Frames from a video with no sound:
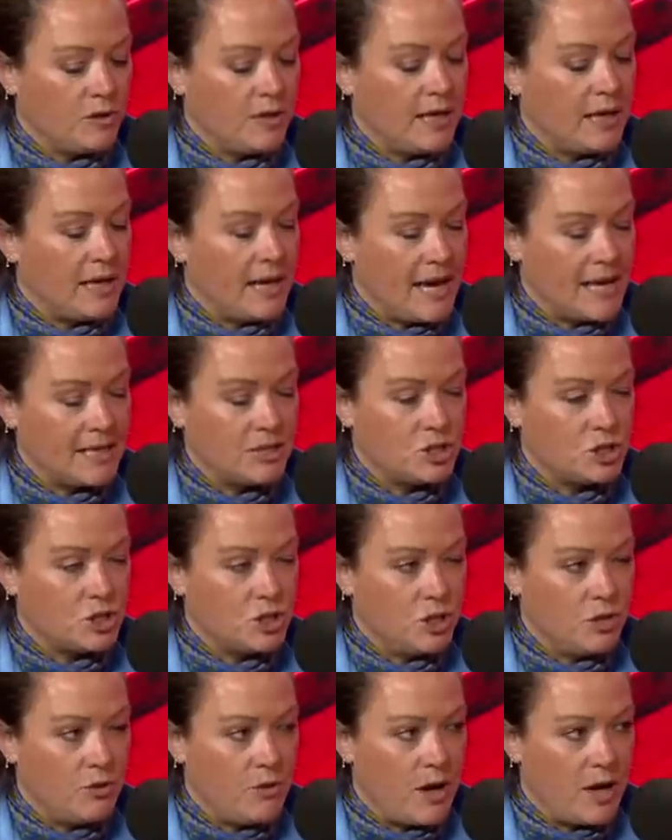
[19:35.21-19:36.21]
alleged
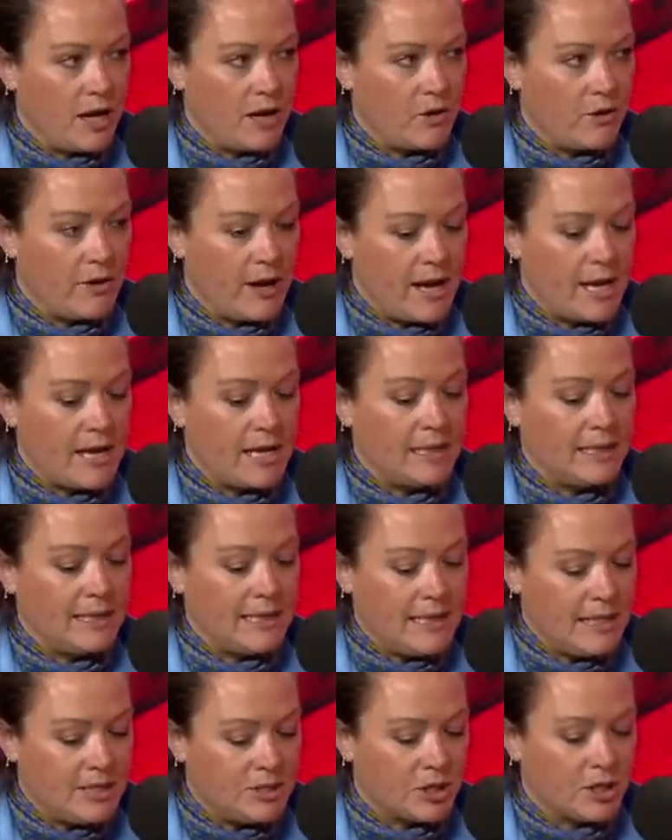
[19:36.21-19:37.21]
new IRA
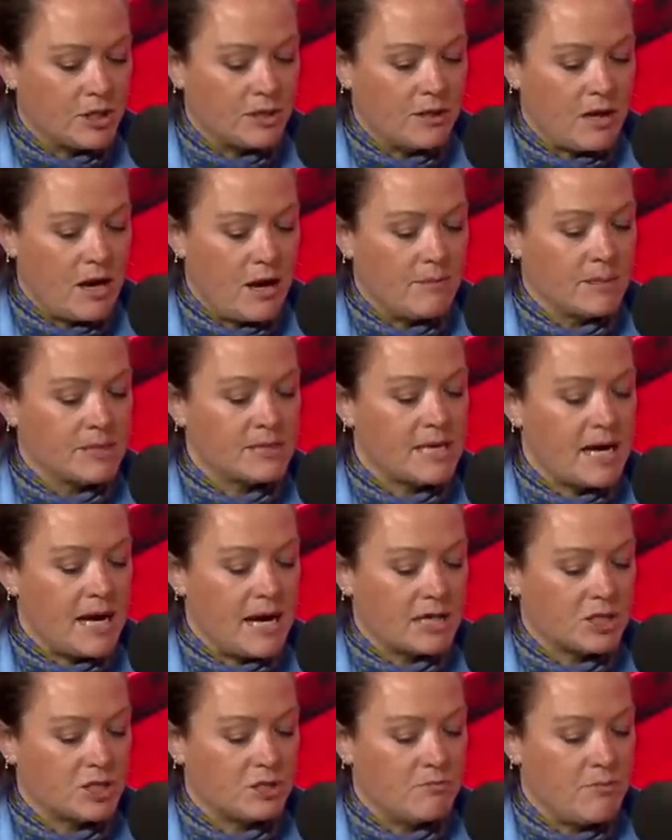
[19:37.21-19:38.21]
leader, Thomas
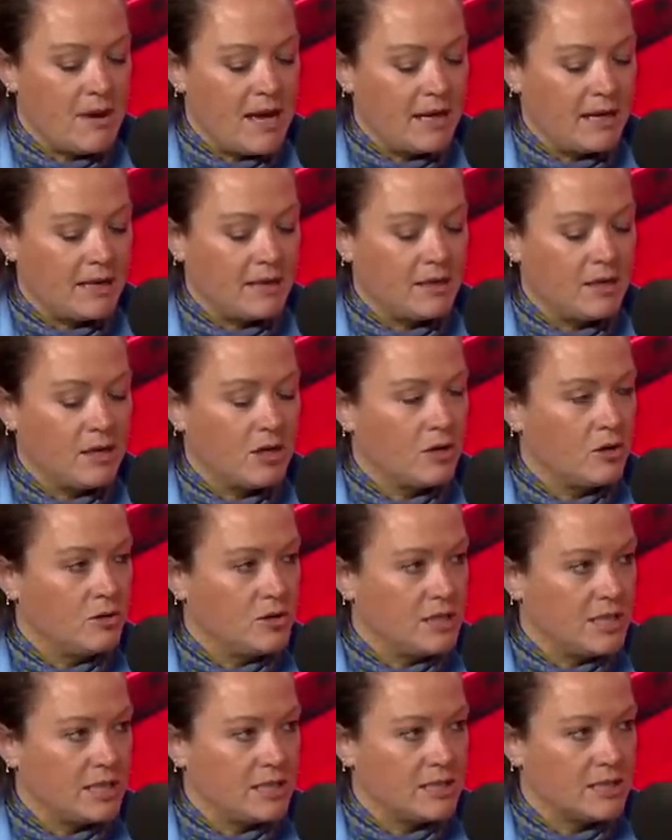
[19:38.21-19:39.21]
Ashe Mellon, who
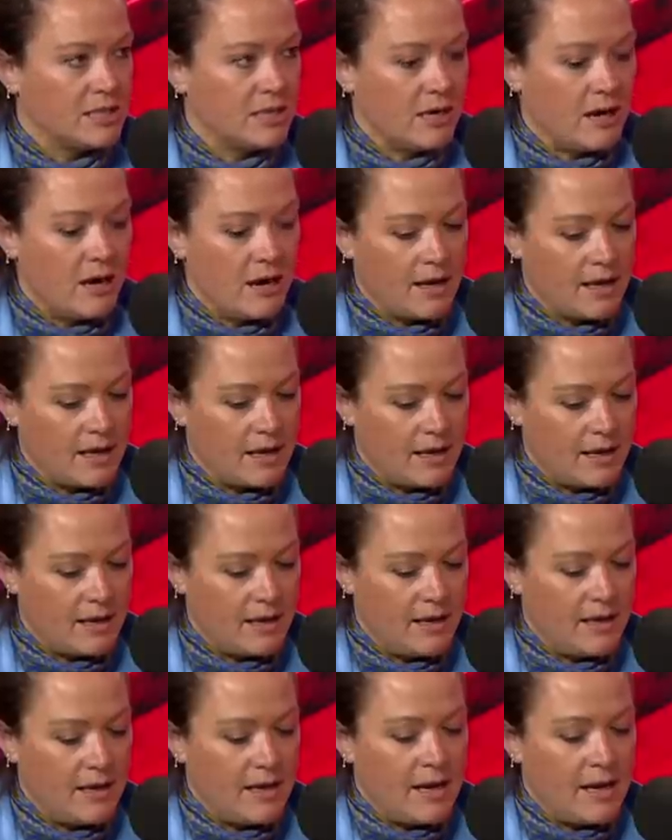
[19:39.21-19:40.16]
didn't like